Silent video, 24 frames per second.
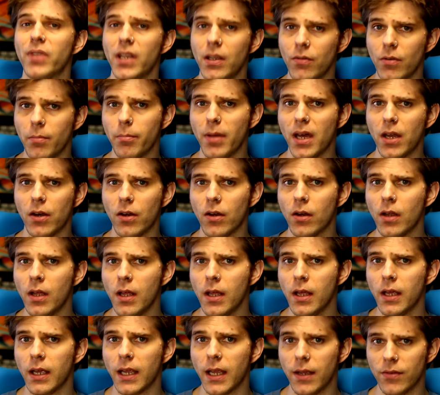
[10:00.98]
Even better,
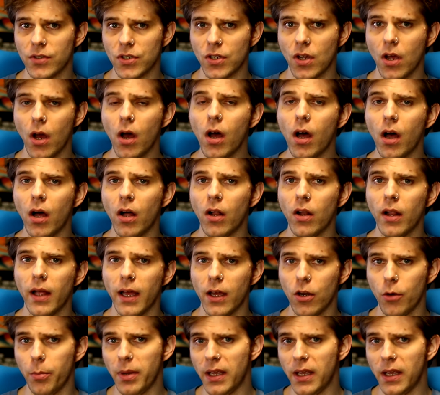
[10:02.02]
Give us a call at